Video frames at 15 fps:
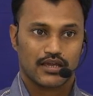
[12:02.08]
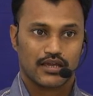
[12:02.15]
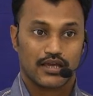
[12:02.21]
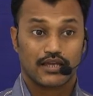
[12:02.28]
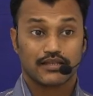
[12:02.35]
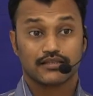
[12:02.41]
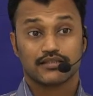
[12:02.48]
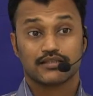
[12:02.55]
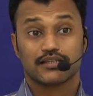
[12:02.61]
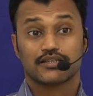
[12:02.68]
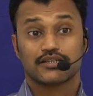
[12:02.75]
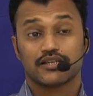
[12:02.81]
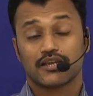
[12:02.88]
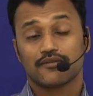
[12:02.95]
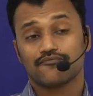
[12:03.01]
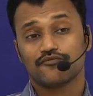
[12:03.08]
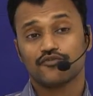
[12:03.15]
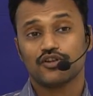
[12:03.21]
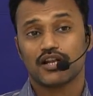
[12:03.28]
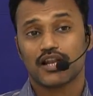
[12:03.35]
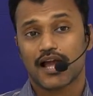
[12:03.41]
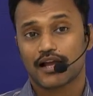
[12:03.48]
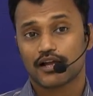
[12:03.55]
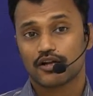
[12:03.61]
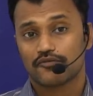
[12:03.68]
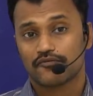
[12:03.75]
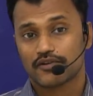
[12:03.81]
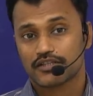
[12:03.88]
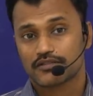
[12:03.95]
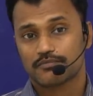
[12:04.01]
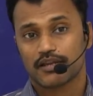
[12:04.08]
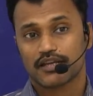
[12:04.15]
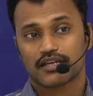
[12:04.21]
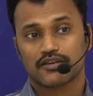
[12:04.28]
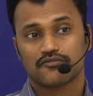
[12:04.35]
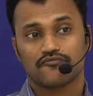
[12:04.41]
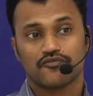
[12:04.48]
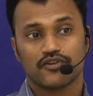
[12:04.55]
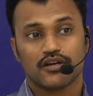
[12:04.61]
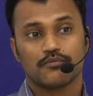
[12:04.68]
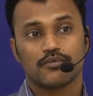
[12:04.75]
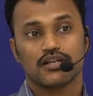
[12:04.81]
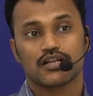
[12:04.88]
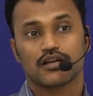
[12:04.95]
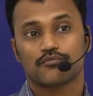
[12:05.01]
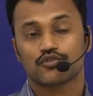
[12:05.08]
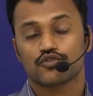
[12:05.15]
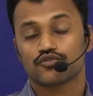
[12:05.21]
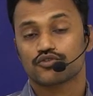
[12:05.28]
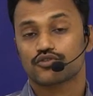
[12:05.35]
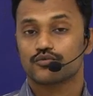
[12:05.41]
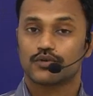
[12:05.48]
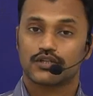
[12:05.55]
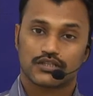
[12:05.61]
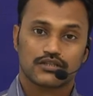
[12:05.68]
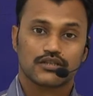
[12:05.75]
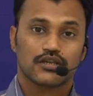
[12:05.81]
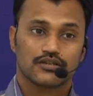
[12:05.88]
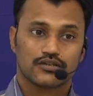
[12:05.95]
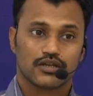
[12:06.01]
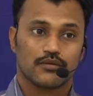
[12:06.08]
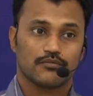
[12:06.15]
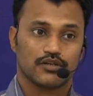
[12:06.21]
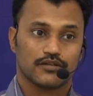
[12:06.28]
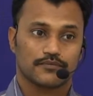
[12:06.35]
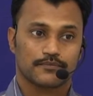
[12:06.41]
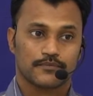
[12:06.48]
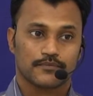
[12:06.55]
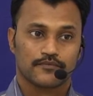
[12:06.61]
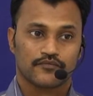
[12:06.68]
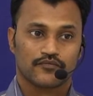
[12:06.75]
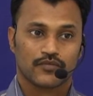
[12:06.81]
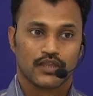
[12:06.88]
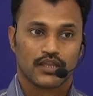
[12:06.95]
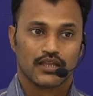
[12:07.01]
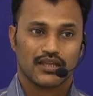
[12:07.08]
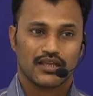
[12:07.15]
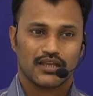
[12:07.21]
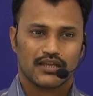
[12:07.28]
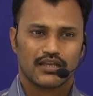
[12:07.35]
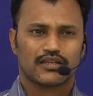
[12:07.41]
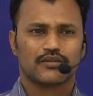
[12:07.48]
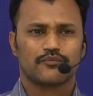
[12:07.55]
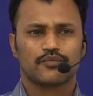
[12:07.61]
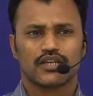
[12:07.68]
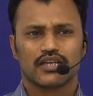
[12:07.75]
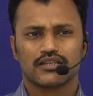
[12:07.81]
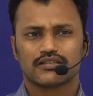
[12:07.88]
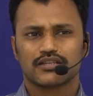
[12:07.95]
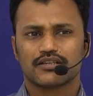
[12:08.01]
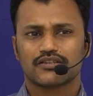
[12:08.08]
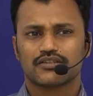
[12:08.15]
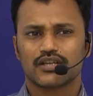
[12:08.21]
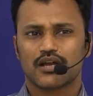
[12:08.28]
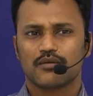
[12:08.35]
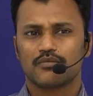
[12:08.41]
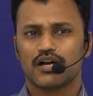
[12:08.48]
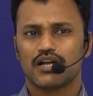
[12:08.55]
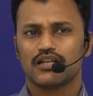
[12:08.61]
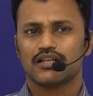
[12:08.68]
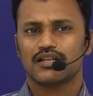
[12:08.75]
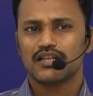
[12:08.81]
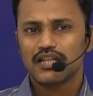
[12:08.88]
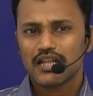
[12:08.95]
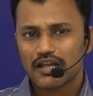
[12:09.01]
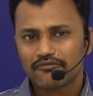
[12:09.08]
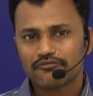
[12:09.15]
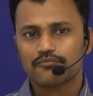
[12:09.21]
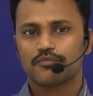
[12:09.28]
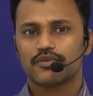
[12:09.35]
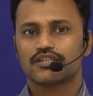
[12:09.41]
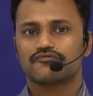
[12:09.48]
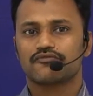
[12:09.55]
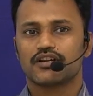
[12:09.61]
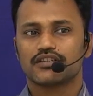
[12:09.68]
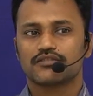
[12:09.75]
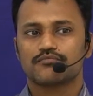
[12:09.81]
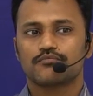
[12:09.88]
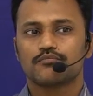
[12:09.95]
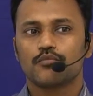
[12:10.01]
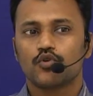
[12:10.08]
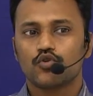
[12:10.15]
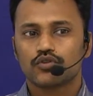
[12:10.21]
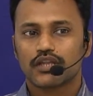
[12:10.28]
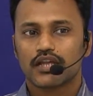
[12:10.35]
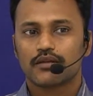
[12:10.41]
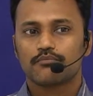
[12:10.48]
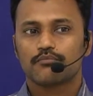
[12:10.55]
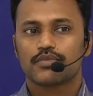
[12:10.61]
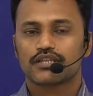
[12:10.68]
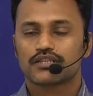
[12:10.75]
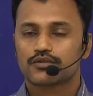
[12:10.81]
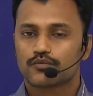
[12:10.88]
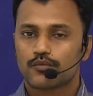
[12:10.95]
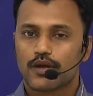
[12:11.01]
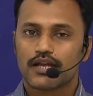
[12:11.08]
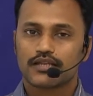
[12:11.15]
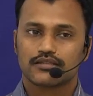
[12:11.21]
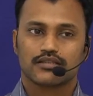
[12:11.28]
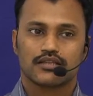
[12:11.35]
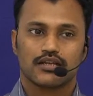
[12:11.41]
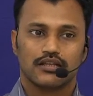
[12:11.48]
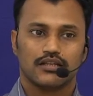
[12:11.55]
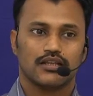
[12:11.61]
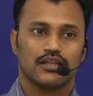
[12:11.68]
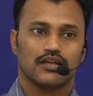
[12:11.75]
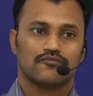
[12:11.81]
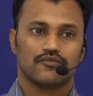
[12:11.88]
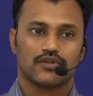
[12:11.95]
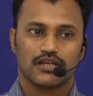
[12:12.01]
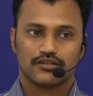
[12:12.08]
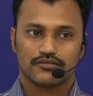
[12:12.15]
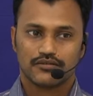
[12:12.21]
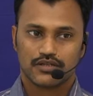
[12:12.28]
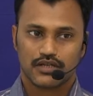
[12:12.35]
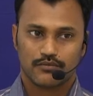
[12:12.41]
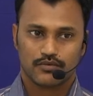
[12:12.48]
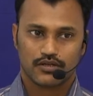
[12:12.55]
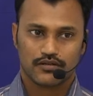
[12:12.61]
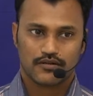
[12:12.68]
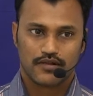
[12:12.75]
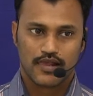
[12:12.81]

Hence, the shameful lack of respect and verbal abuse towards Shama. It appears that Shama loved Biswas more than Biswas loved Shama.